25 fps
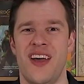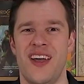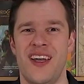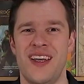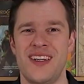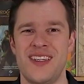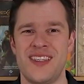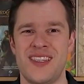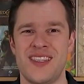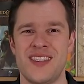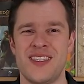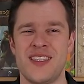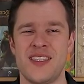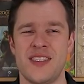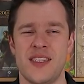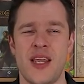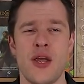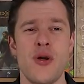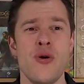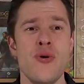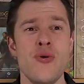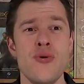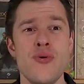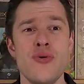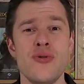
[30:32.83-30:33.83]
It's
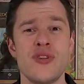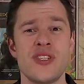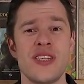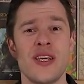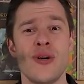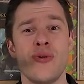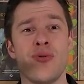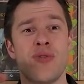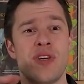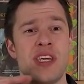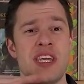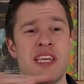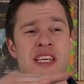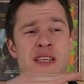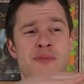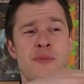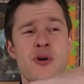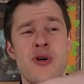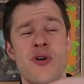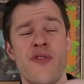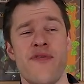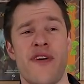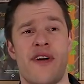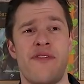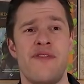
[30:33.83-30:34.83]
so silky
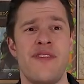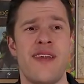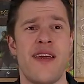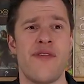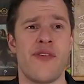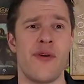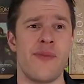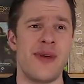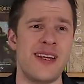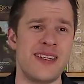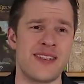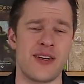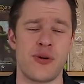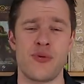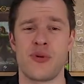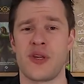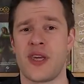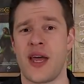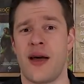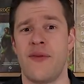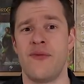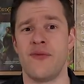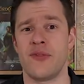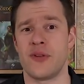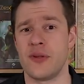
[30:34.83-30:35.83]
smooth. I've never been so
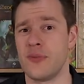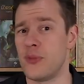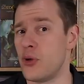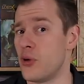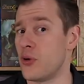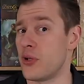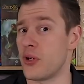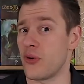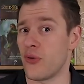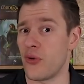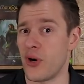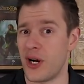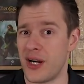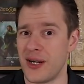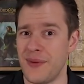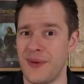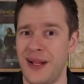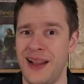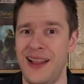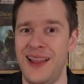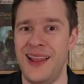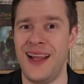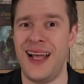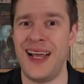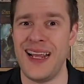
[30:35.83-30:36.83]
comfortable on a ride in
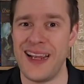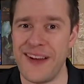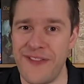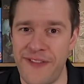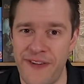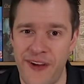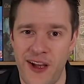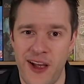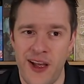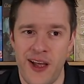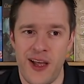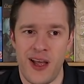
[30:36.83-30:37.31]
my life.